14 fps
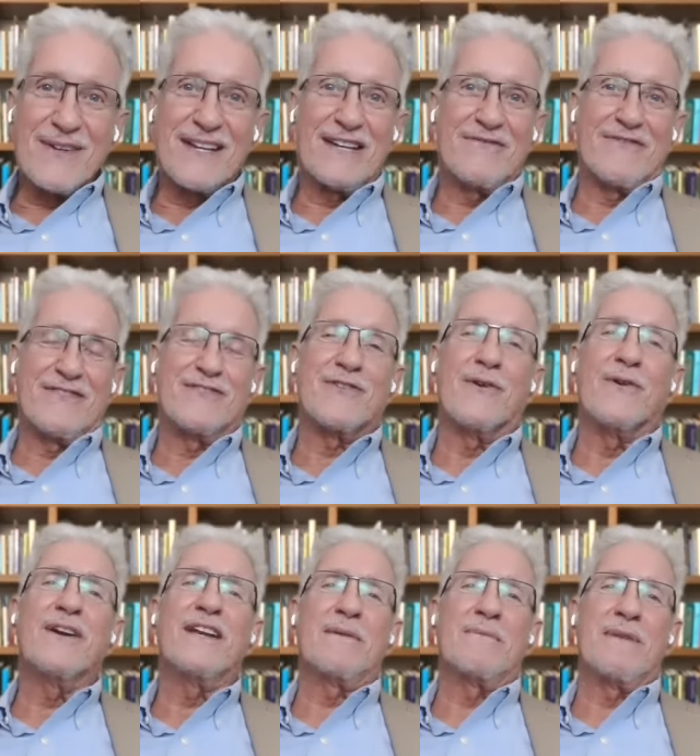again for
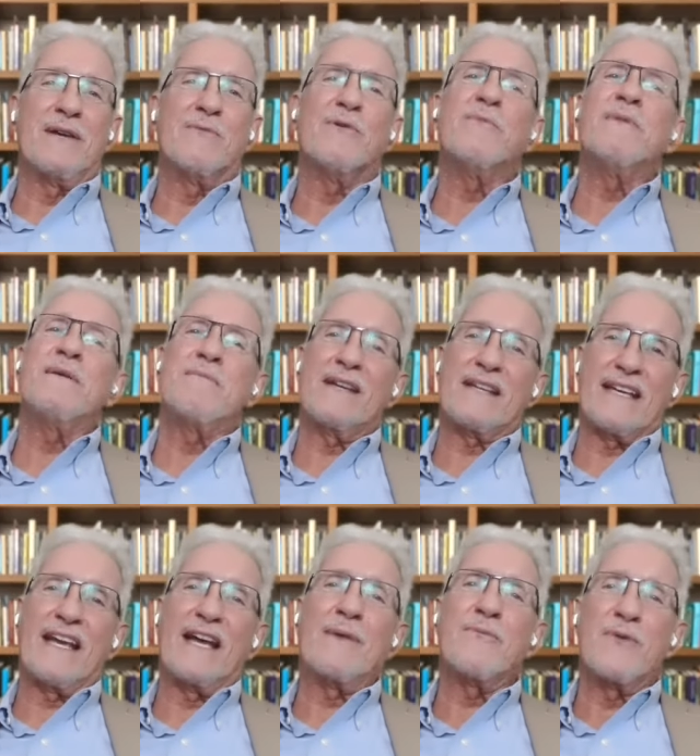joining me. We'll be
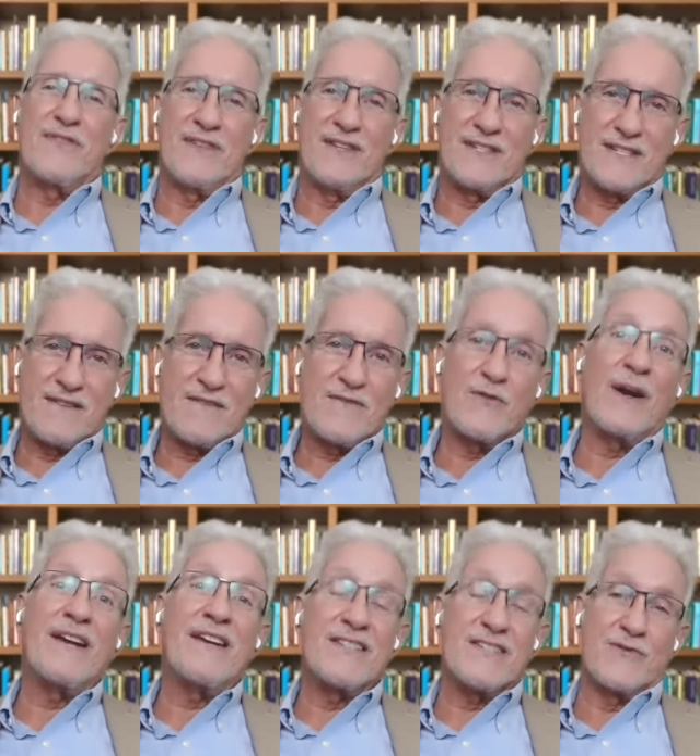picking up with this
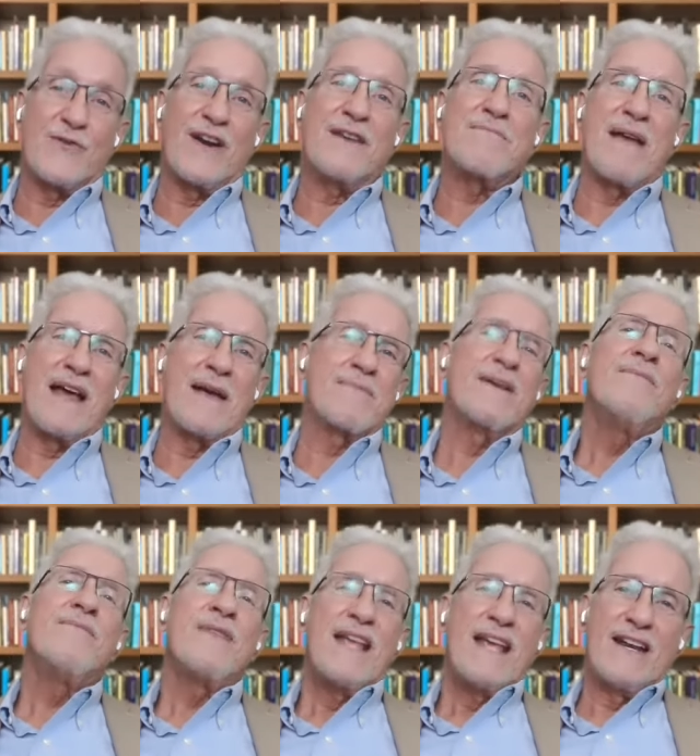greatest dread map
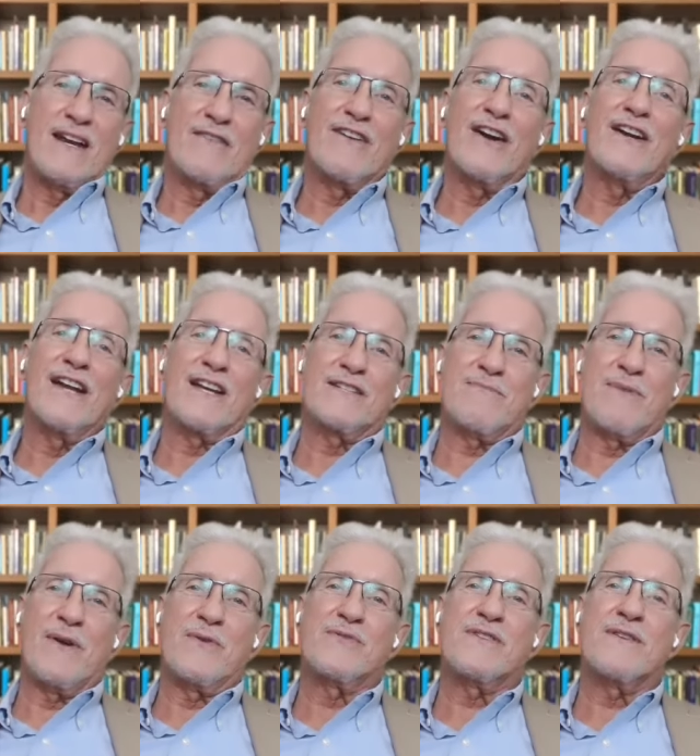in our very next
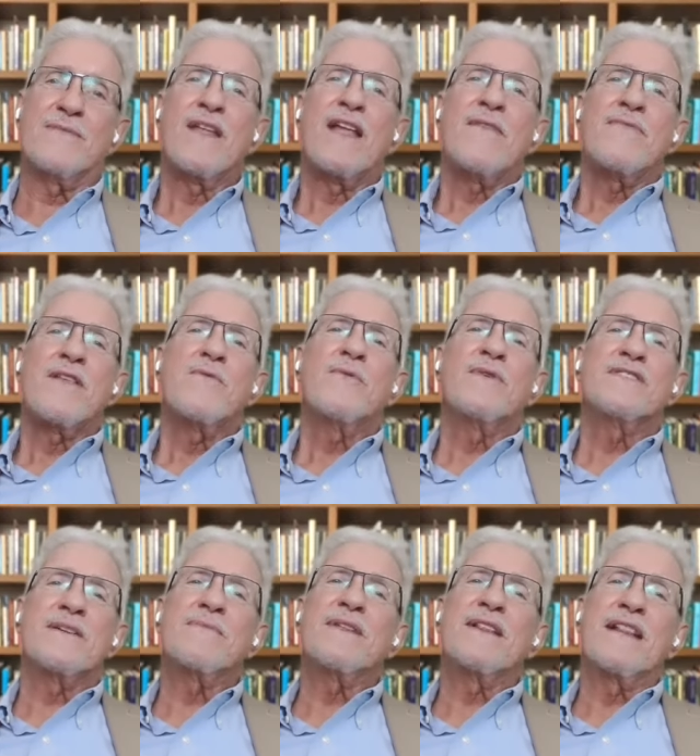post with
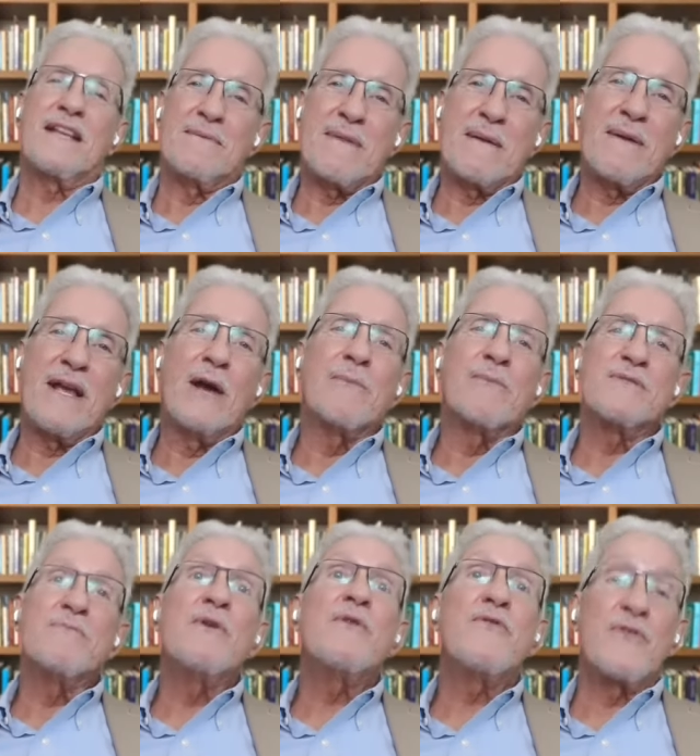something that can maybe help us
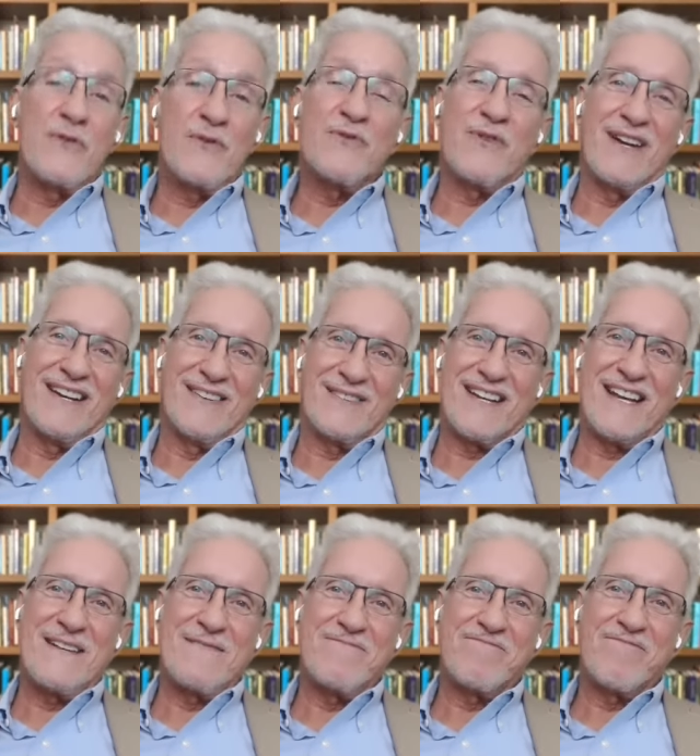move through dread,
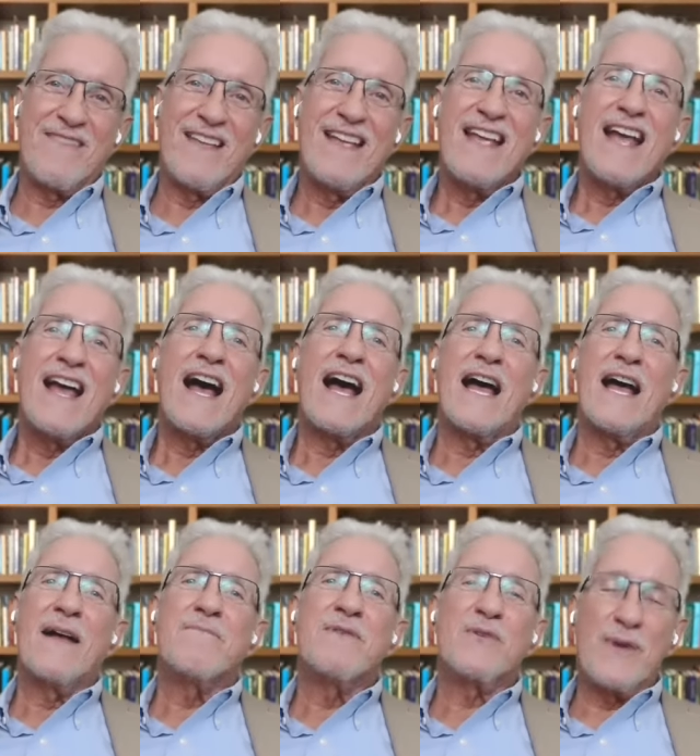okay?
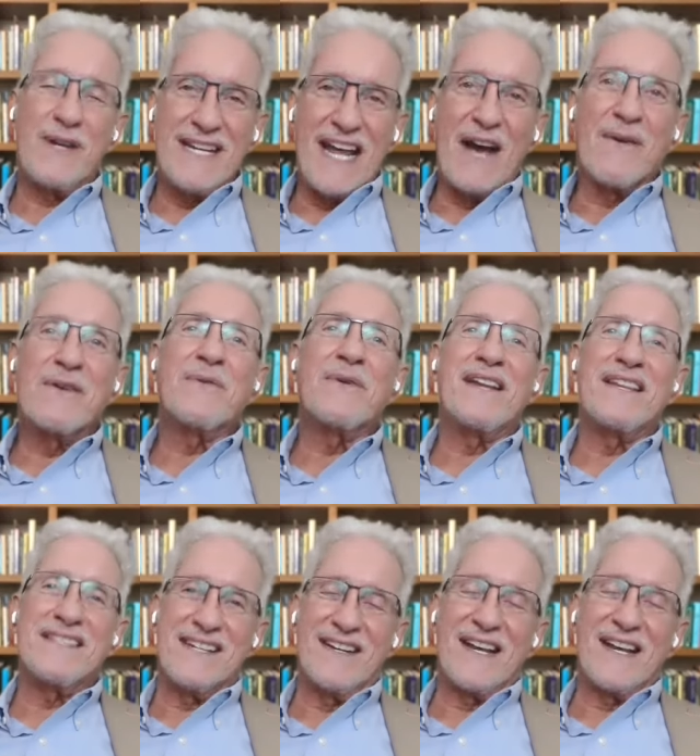Uh, between now and when I
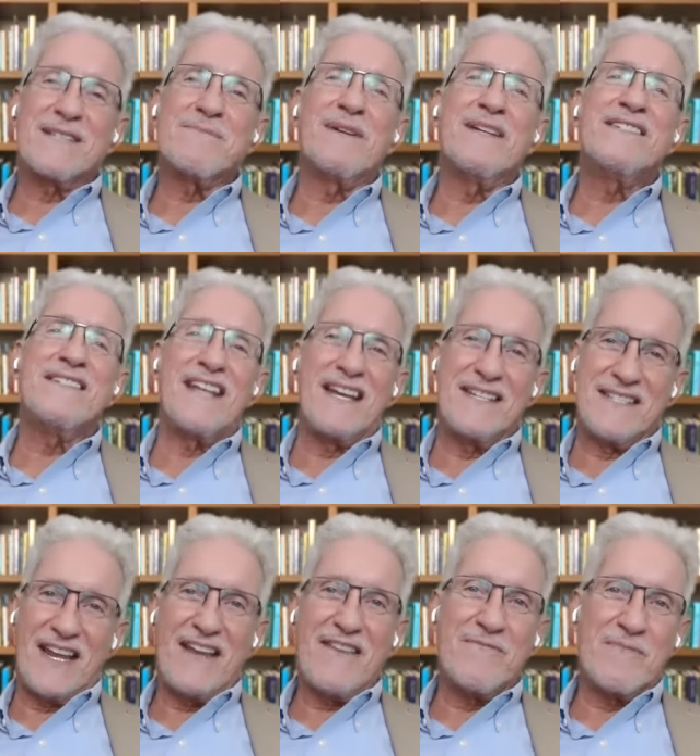see you next, please stay
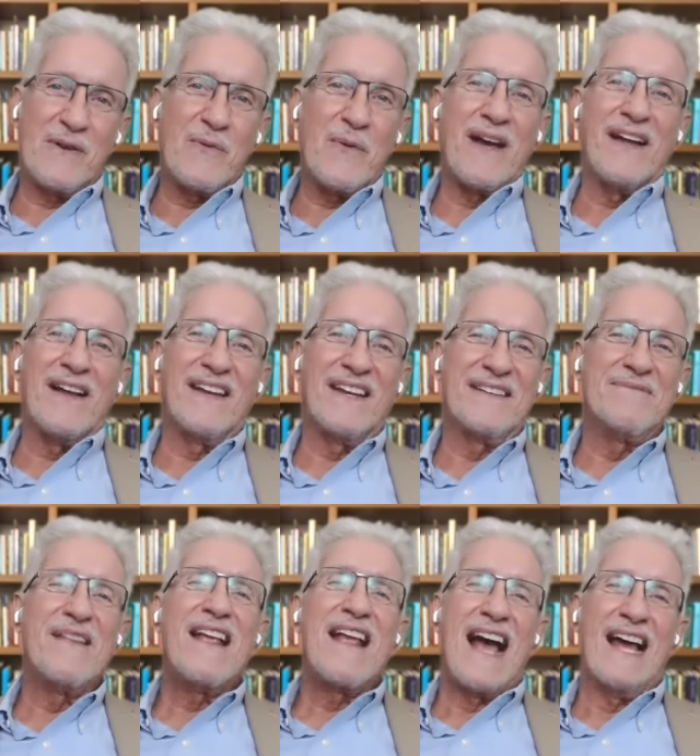safe, be well, and
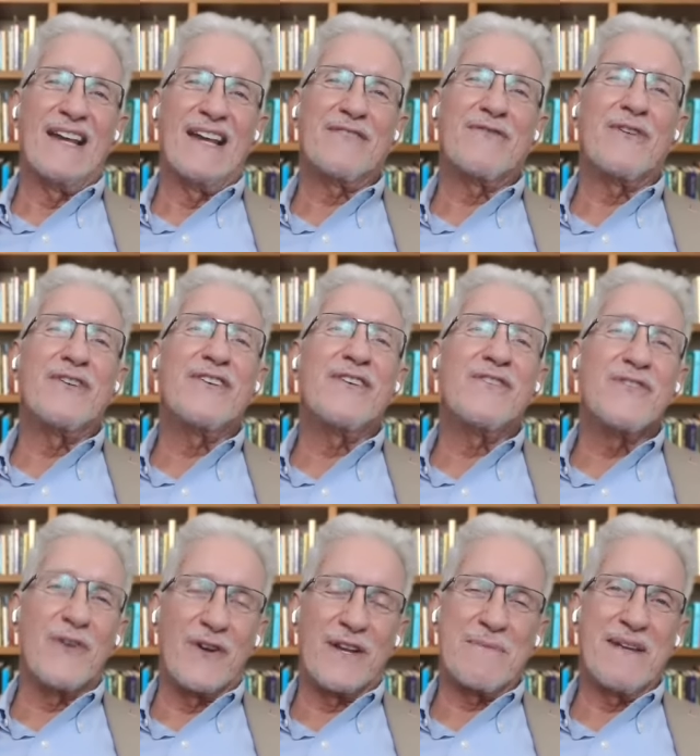I look forward to your
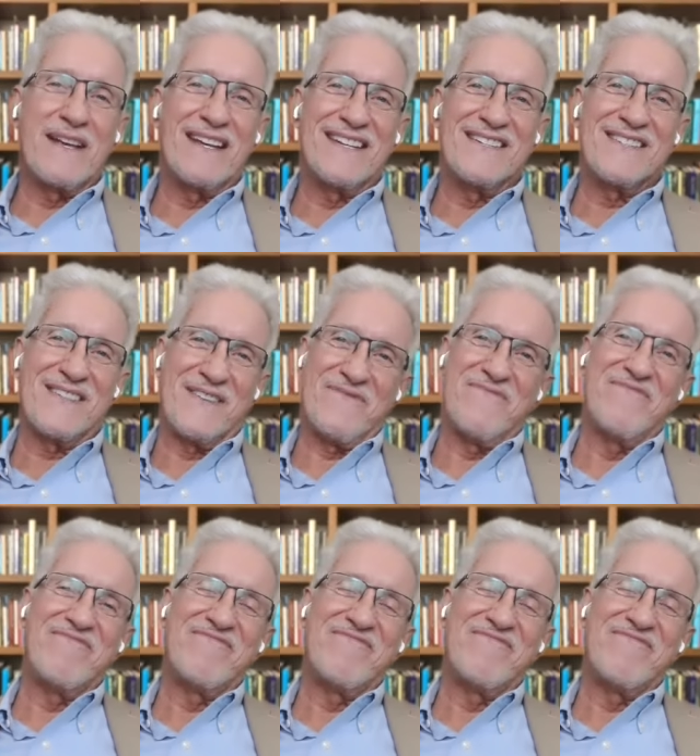joining me again soon.